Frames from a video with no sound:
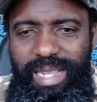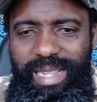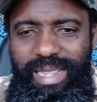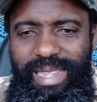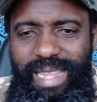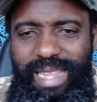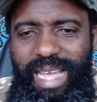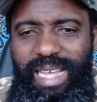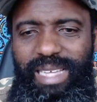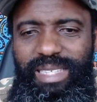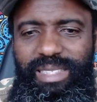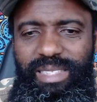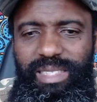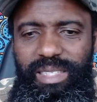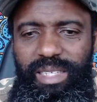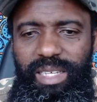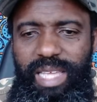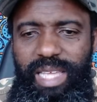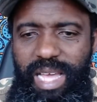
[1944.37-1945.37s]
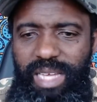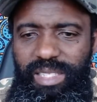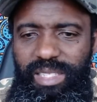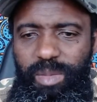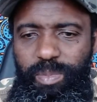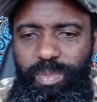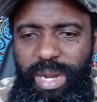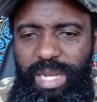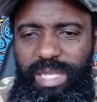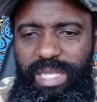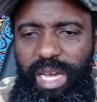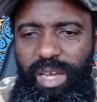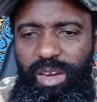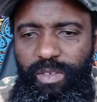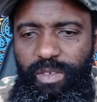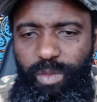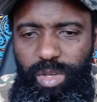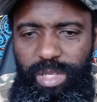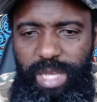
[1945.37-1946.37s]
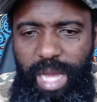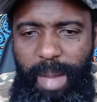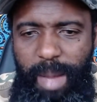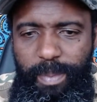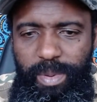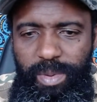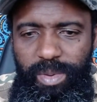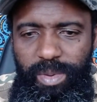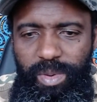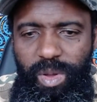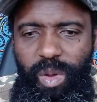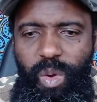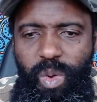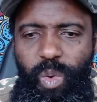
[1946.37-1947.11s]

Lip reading: Here's the breakdown of what happened.